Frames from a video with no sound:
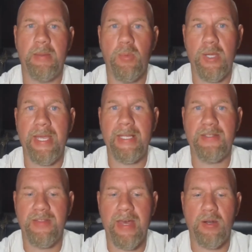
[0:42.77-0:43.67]
And we'll get
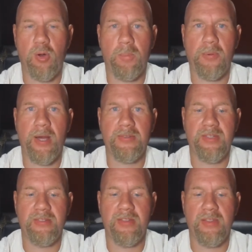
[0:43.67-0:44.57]
into that whole
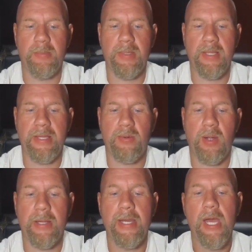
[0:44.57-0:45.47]
process a little bit later
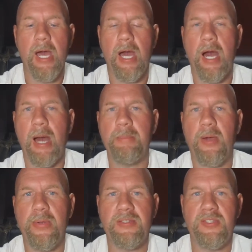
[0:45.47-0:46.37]
on. I'm
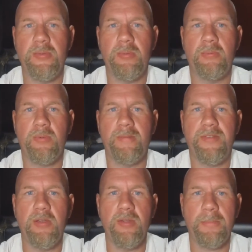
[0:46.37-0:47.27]
going to
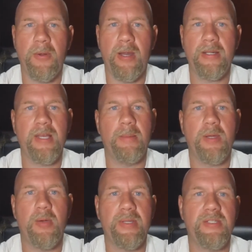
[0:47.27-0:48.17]
review the product.
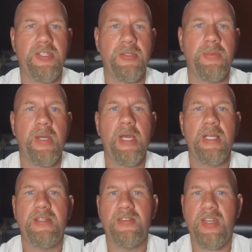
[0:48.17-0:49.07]
I'm going to
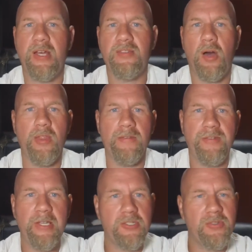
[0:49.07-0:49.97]
discuss all the
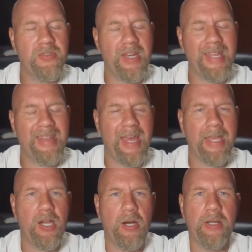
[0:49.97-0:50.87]
features that I
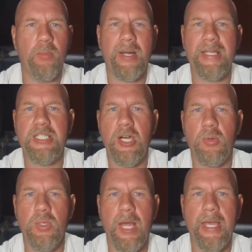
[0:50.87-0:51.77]
like on it, what I
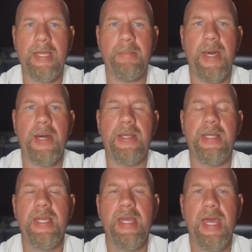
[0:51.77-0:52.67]
don't like about
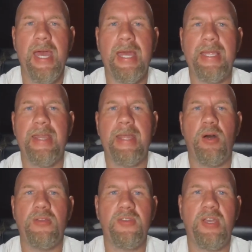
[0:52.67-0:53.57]
it, and then
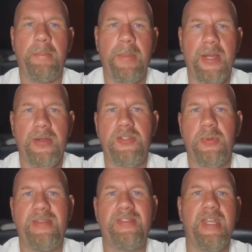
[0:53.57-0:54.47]
also compare it
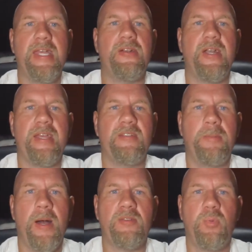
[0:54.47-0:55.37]
to a standard
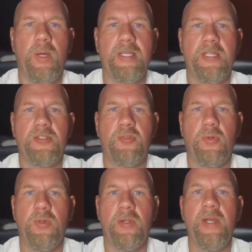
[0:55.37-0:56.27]
Xbox One
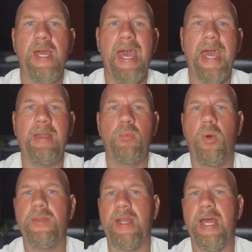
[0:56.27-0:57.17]
controller and
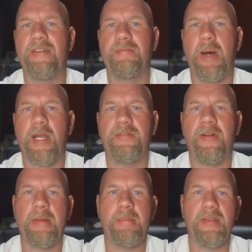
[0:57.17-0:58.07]
one that I have
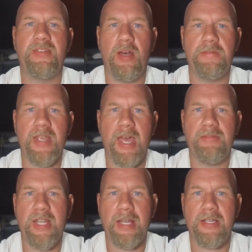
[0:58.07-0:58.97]
modified myself to
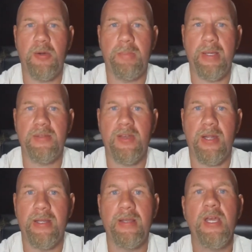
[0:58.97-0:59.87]
have tactical buttons
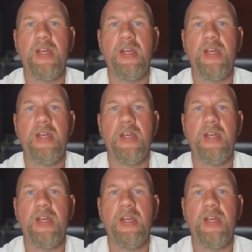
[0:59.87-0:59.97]
on it.